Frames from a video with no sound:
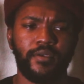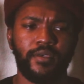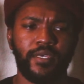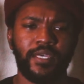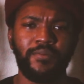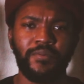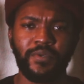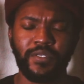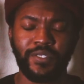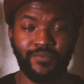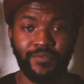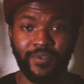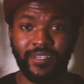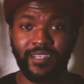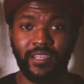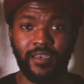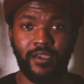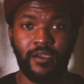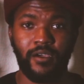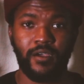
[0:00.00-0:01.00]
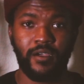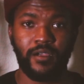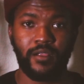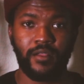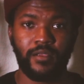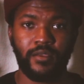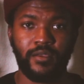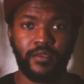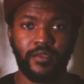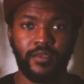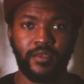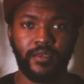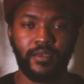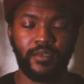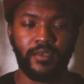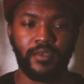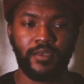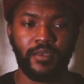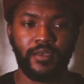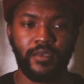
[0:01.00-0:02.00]
It was really hard.
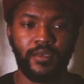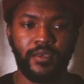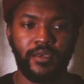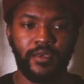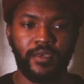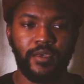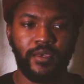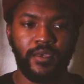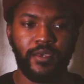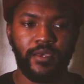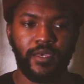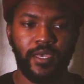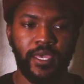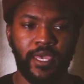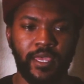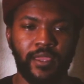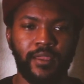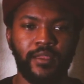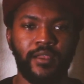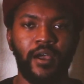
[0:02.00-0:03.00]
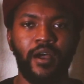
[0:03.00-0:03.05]
And